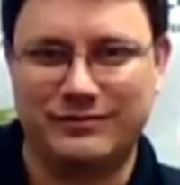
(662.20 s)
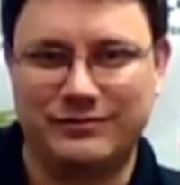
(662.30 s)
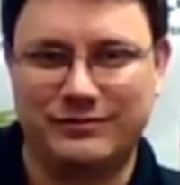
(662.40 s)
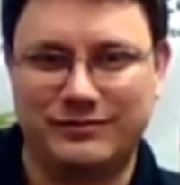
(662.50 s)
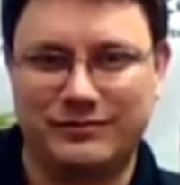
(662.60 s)

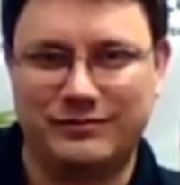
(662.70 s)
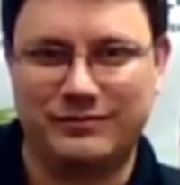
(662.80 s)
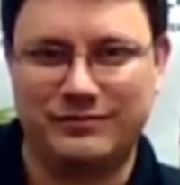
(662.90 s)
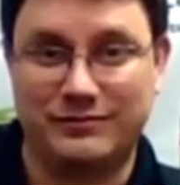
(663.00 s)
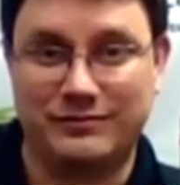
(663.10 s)

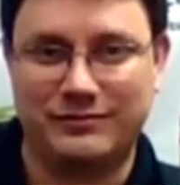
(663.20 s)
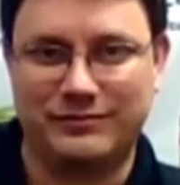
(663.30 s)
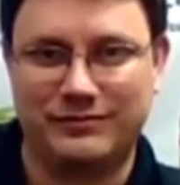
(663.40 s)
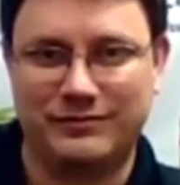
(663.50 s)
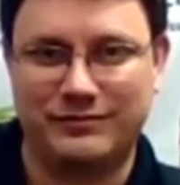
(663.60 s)

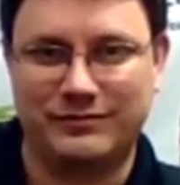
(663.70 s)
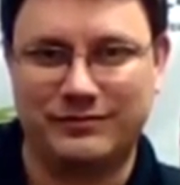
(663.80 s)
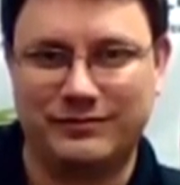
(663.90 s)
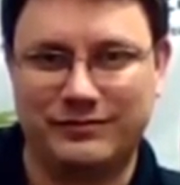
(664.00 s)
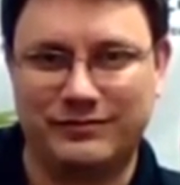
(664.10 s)

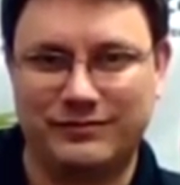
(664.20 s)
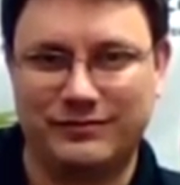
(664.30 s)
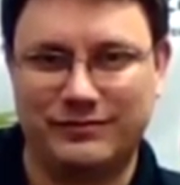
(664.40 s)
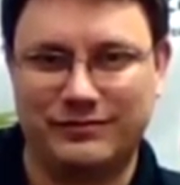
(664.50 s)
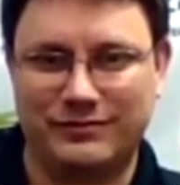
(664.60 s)

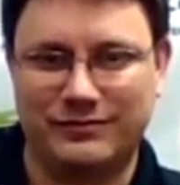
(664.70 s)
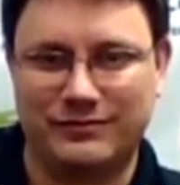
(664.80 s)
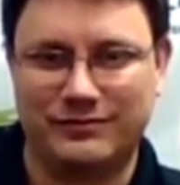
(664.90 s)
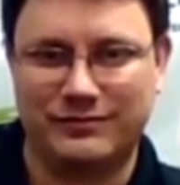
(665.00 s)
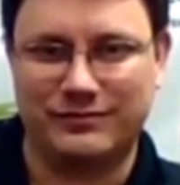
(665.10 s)

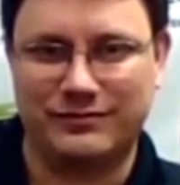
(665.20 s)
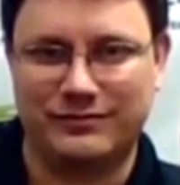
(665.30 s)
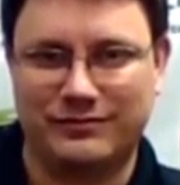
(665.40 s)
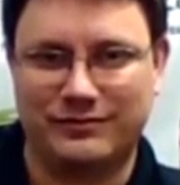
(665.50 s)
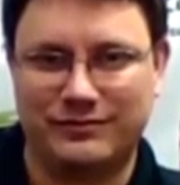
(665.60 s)

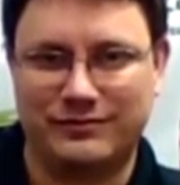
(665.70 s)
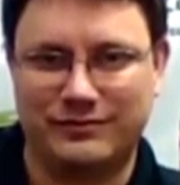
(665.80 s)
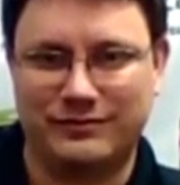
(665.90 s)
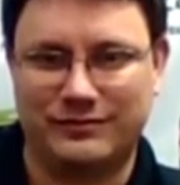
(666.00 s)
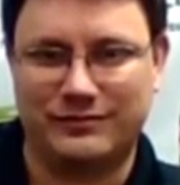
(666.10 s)

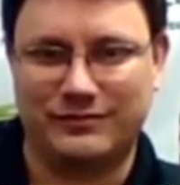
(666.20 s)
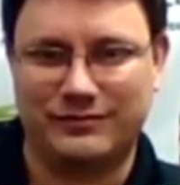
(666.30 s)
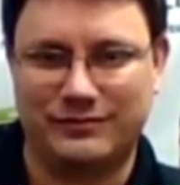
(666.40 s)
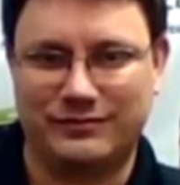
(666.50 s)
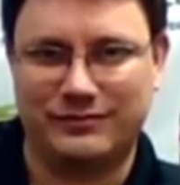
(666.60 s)

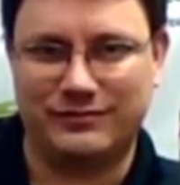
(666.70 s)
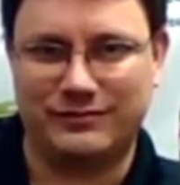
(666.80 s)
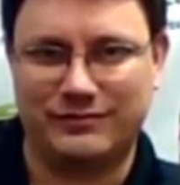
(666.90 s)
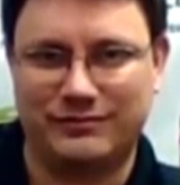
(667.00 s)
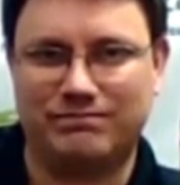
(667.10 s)

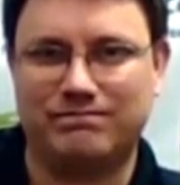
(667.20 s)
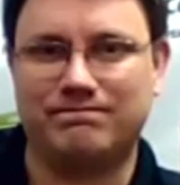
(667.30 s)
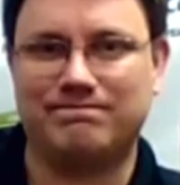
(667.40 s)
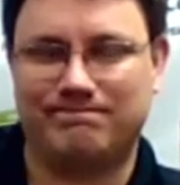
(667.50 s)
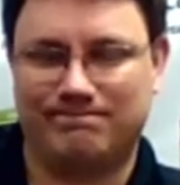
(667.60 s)

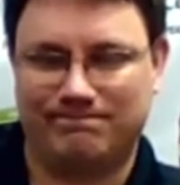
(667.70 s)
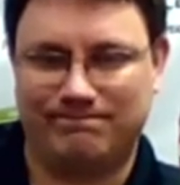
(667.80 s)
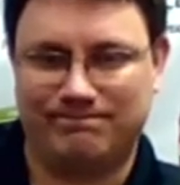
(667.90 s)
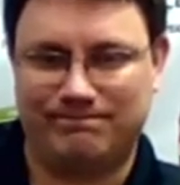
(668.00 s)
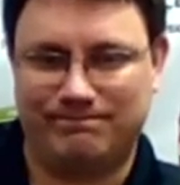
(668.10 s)

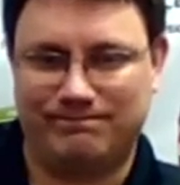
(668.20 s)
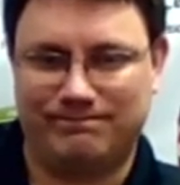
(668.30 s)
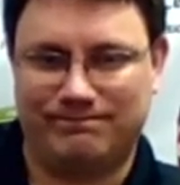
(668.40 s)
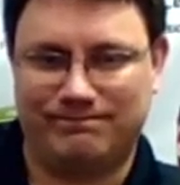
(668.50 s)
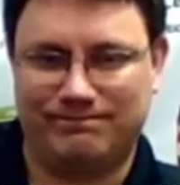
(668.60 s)

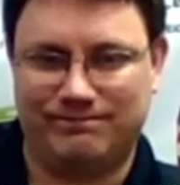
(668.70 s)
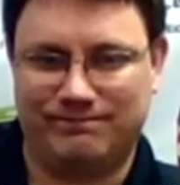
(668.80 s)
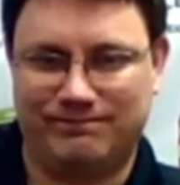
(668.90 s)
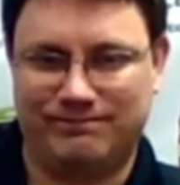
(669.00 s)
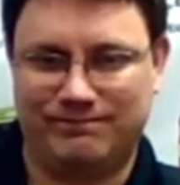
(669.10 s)

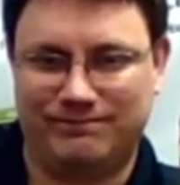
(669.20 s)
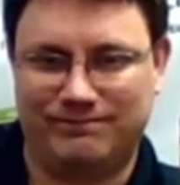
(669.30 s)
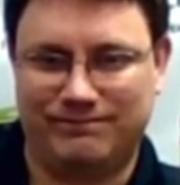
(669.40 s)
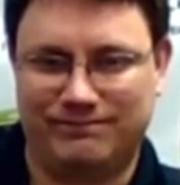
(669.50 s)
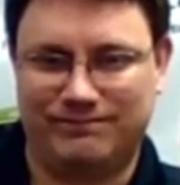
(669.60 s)

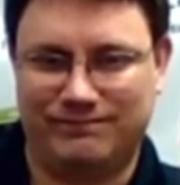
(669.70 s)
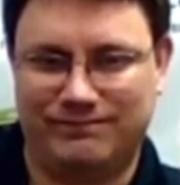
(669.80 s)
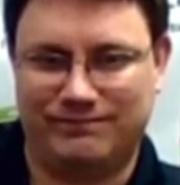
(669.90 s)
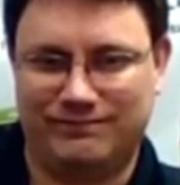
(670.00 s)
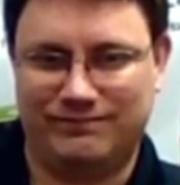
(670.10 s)
(not speaking)